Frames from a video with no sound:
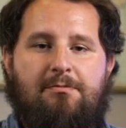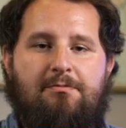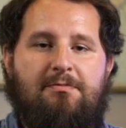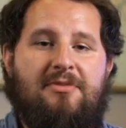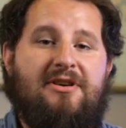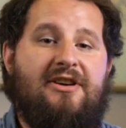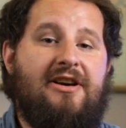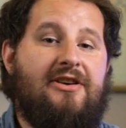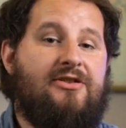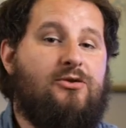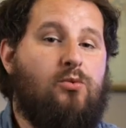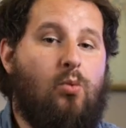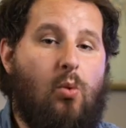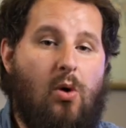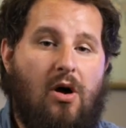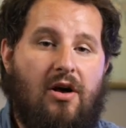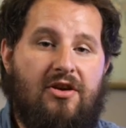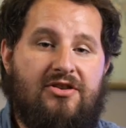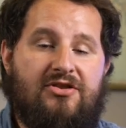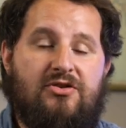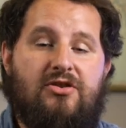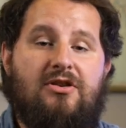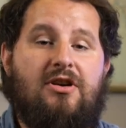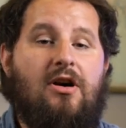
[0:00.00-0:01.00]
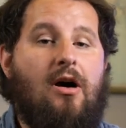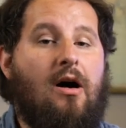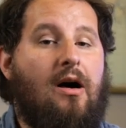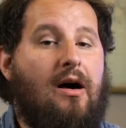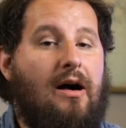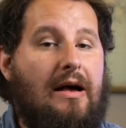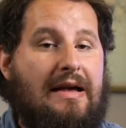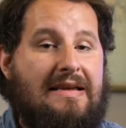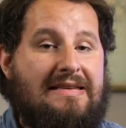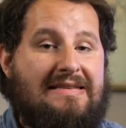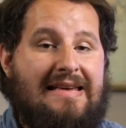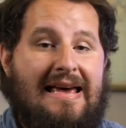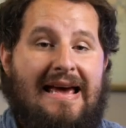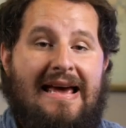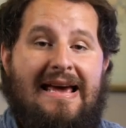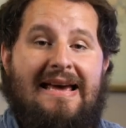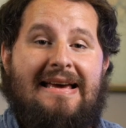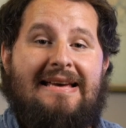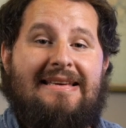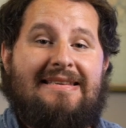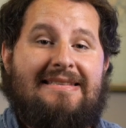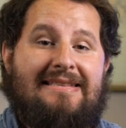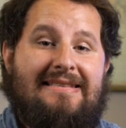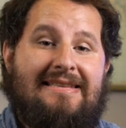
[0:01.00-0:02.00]
Because walls cause
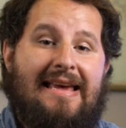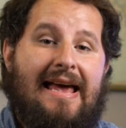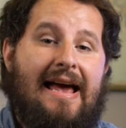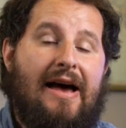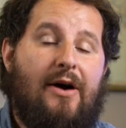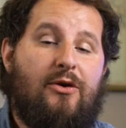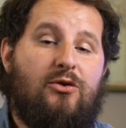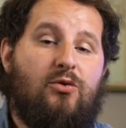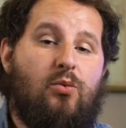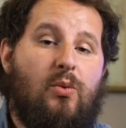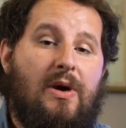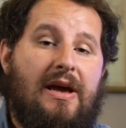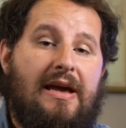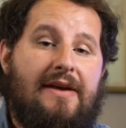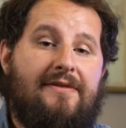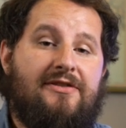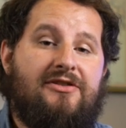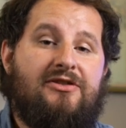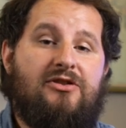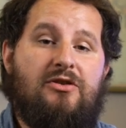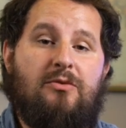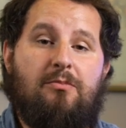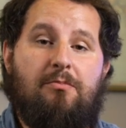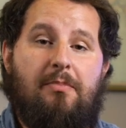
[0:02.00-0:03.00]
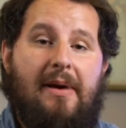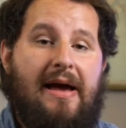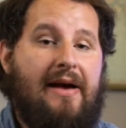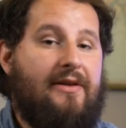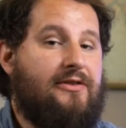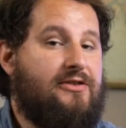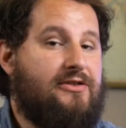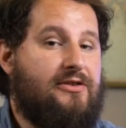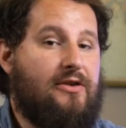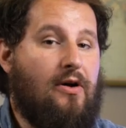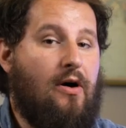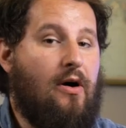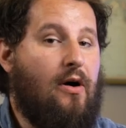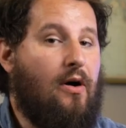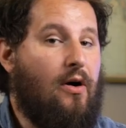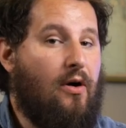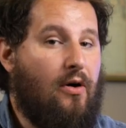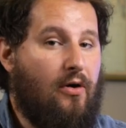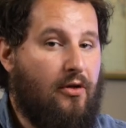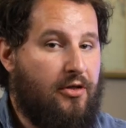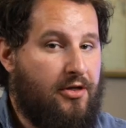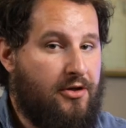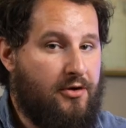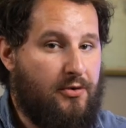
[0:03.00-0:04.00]
sound waves to bounce
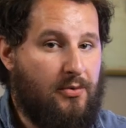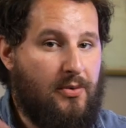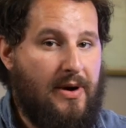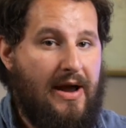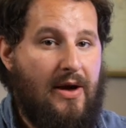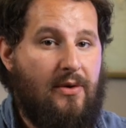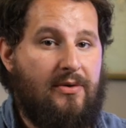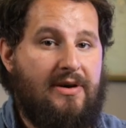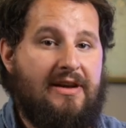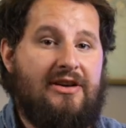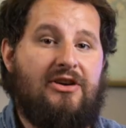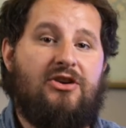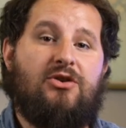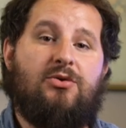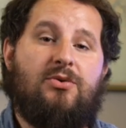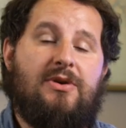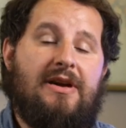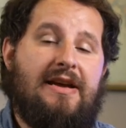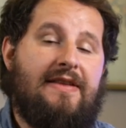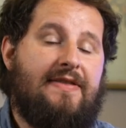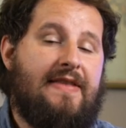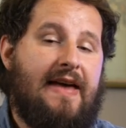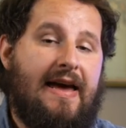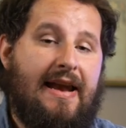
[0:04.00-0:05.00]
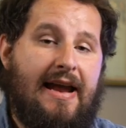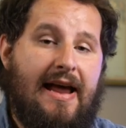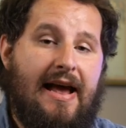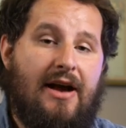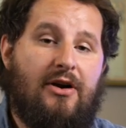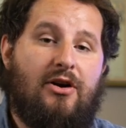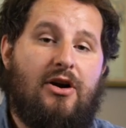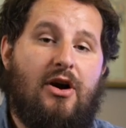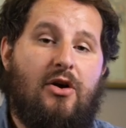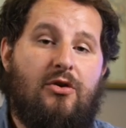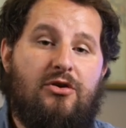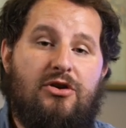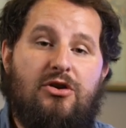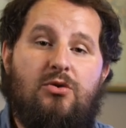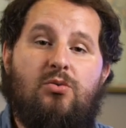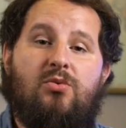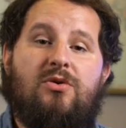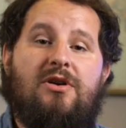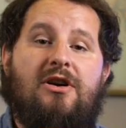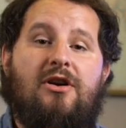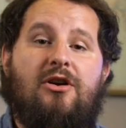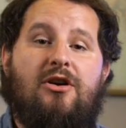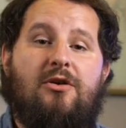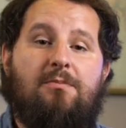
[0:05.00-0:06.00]
all throughout and create that echo, you
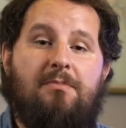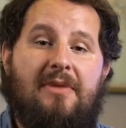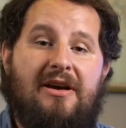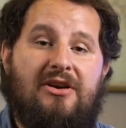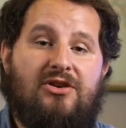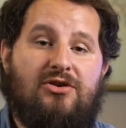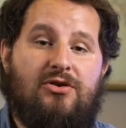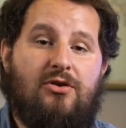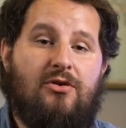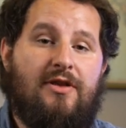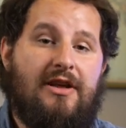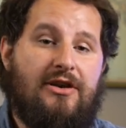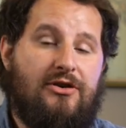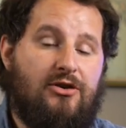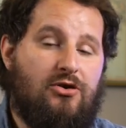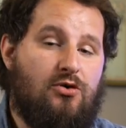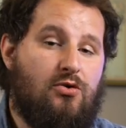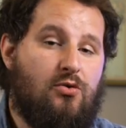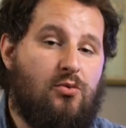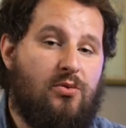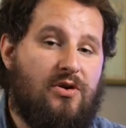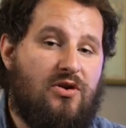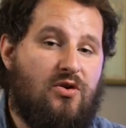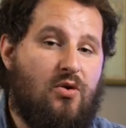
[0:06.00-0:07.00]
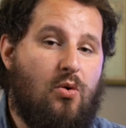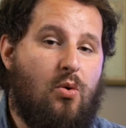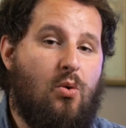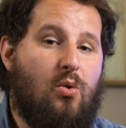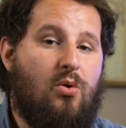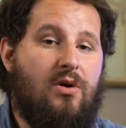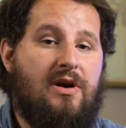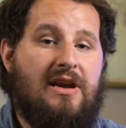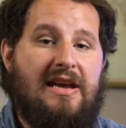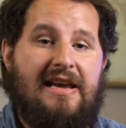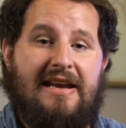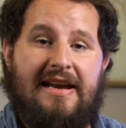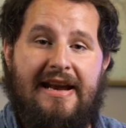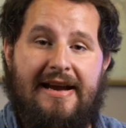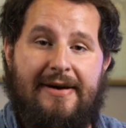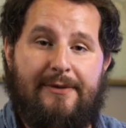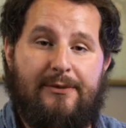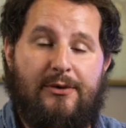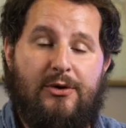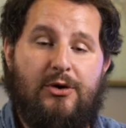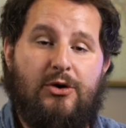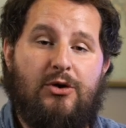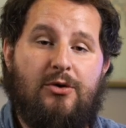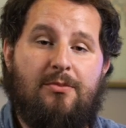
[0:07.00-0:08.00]
wanna make sure that you record in a
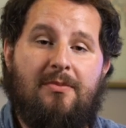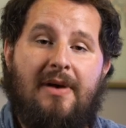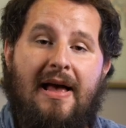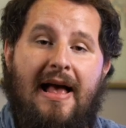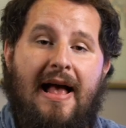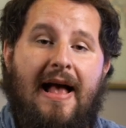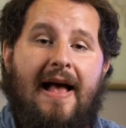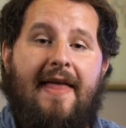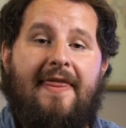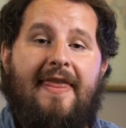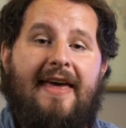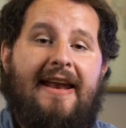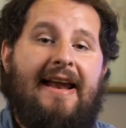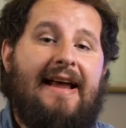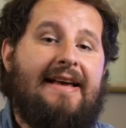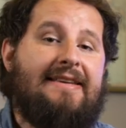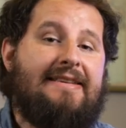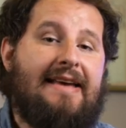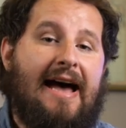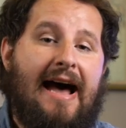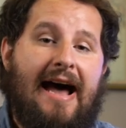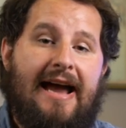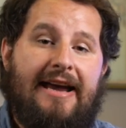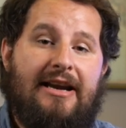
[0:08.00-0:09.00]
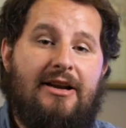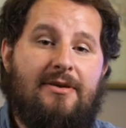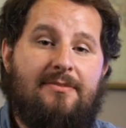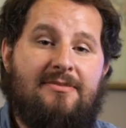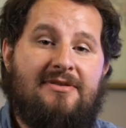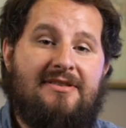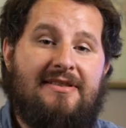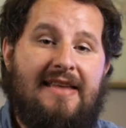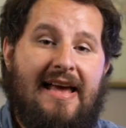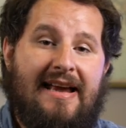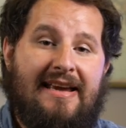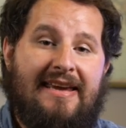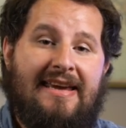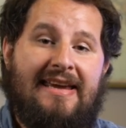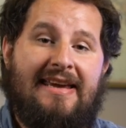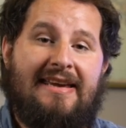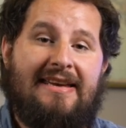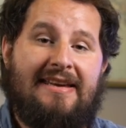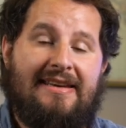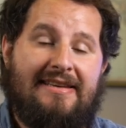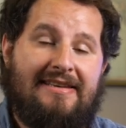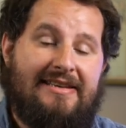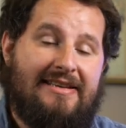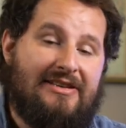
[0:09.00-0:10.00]
room that has items that
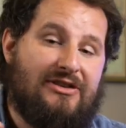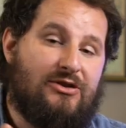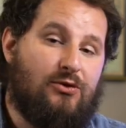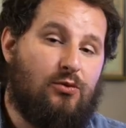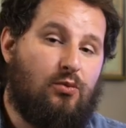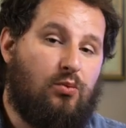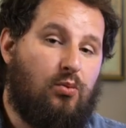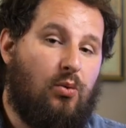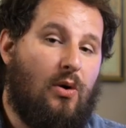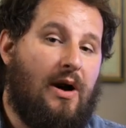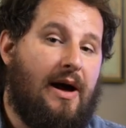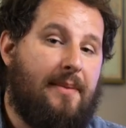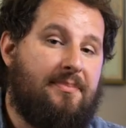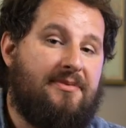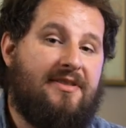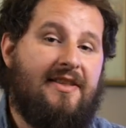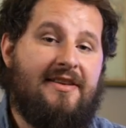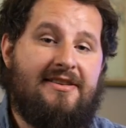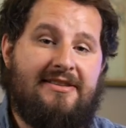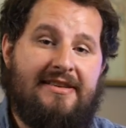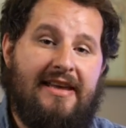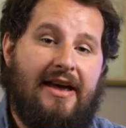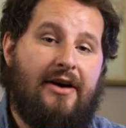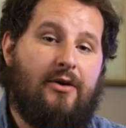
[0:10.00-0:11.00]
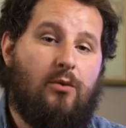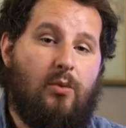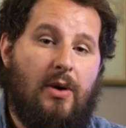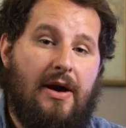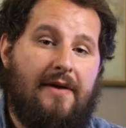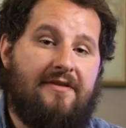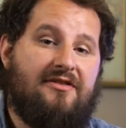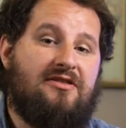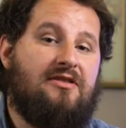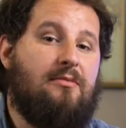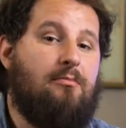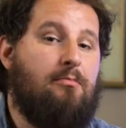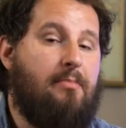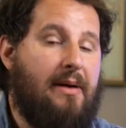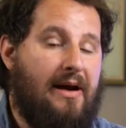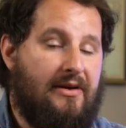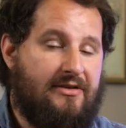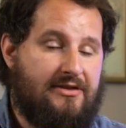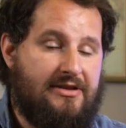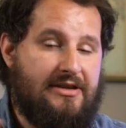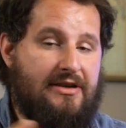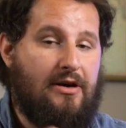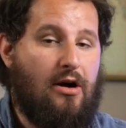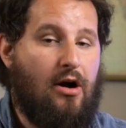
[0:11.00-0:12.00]
can disrupt the sound waves from
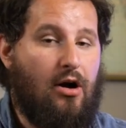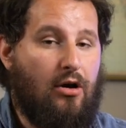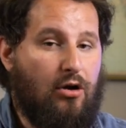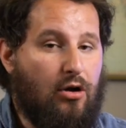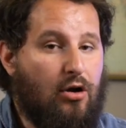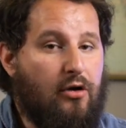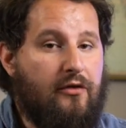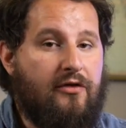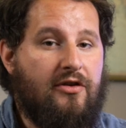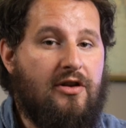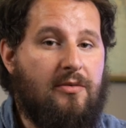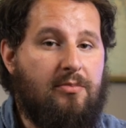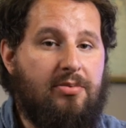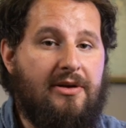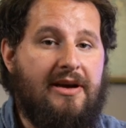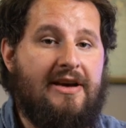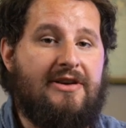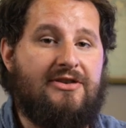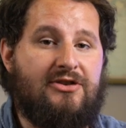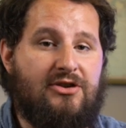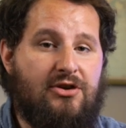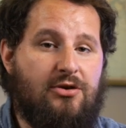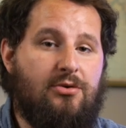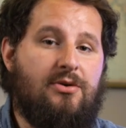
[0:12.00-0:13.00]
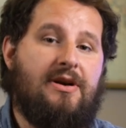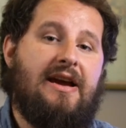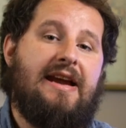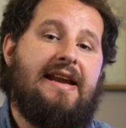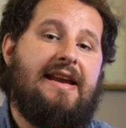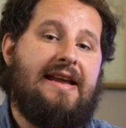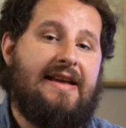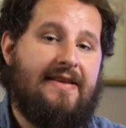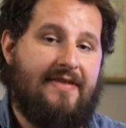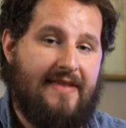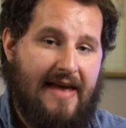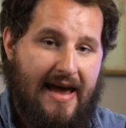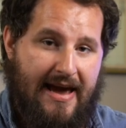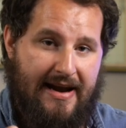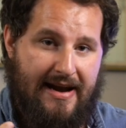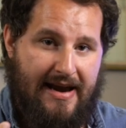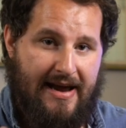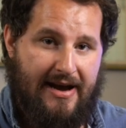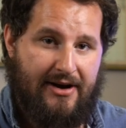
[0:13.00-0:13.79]
bouncing all over the place, creating that